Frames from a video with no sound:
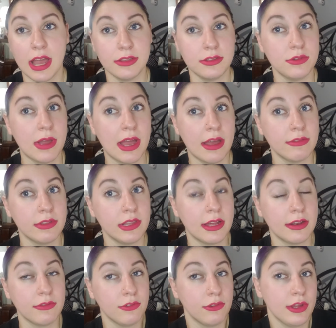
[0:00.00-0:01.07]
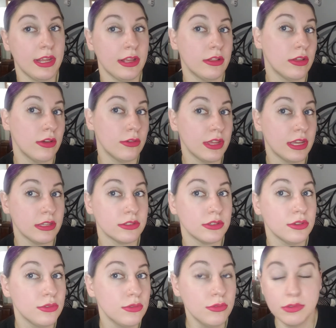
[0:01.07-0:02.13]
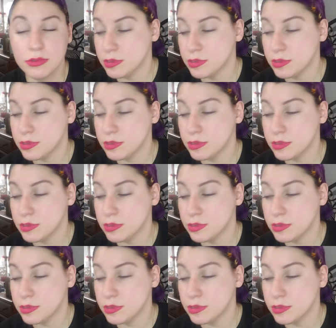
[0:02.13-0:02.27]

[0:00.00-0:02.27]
I do have a lot of green clothing too,